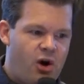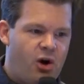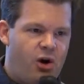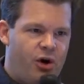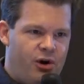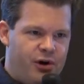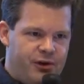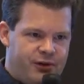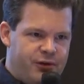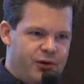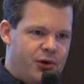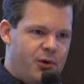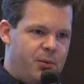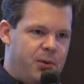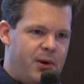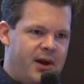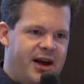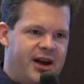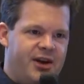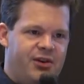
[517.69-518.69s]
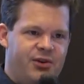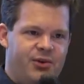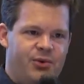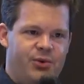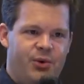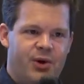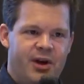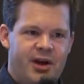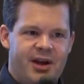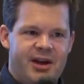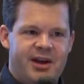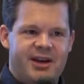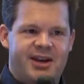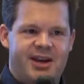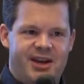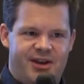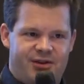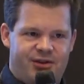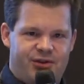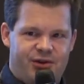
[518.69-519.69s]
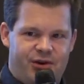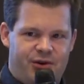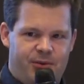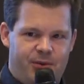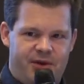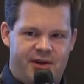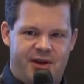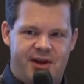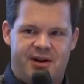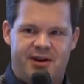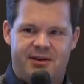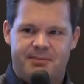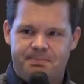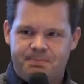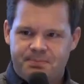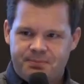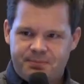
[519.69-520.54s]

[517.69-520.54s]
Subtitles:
also apply to keys stored within